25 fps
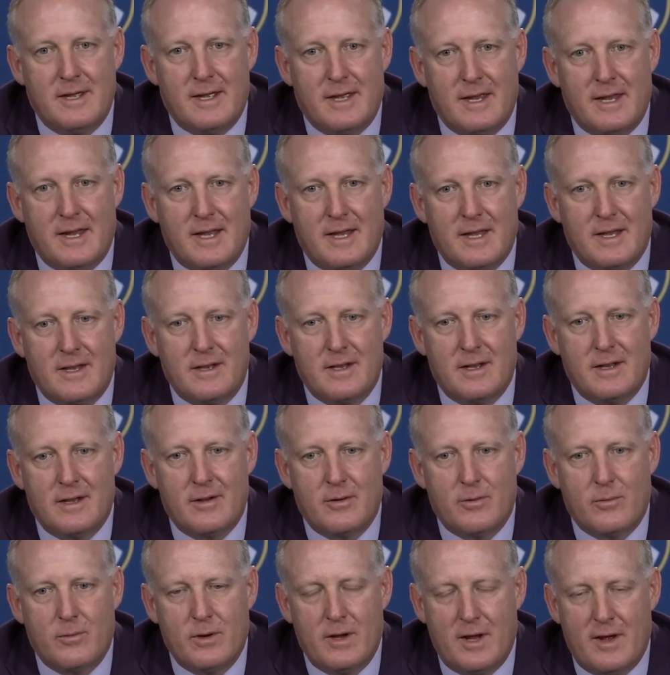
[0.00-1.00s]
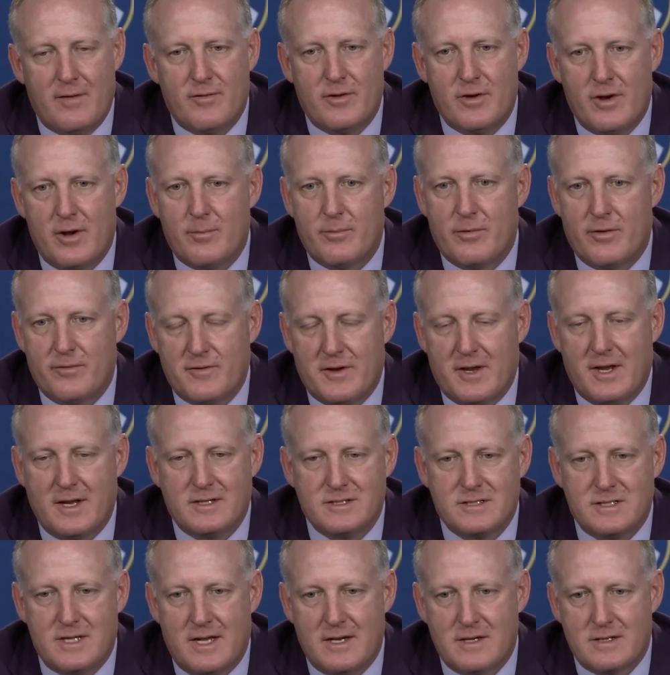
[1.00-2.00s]
And we have a number of
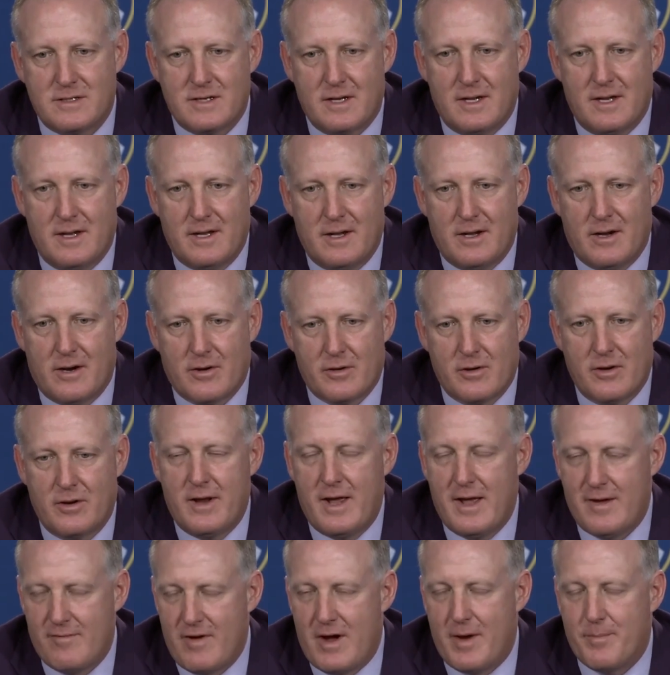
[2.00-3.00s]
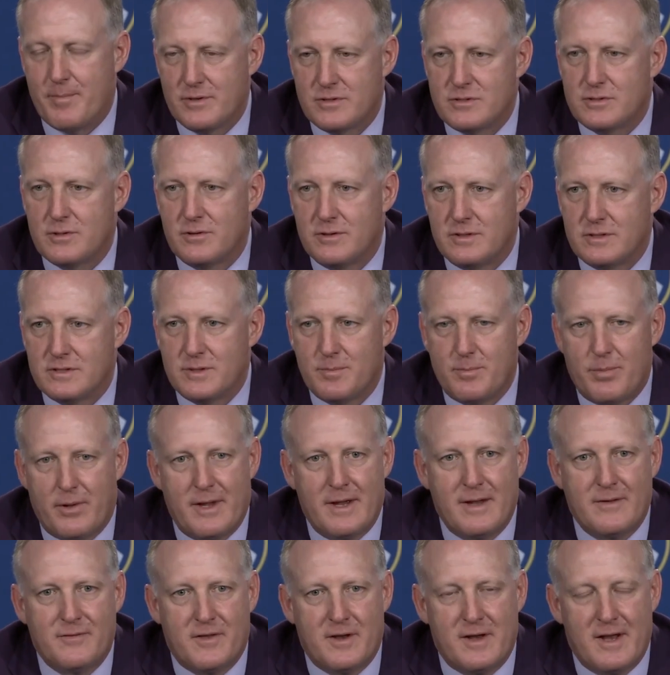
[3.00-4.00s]
kids that are going to have opportunities to
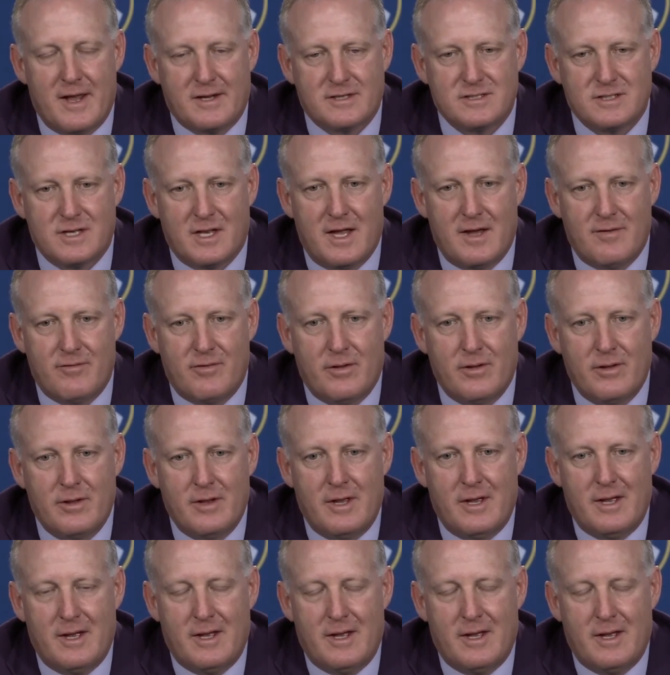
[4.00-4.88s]
play at the next level.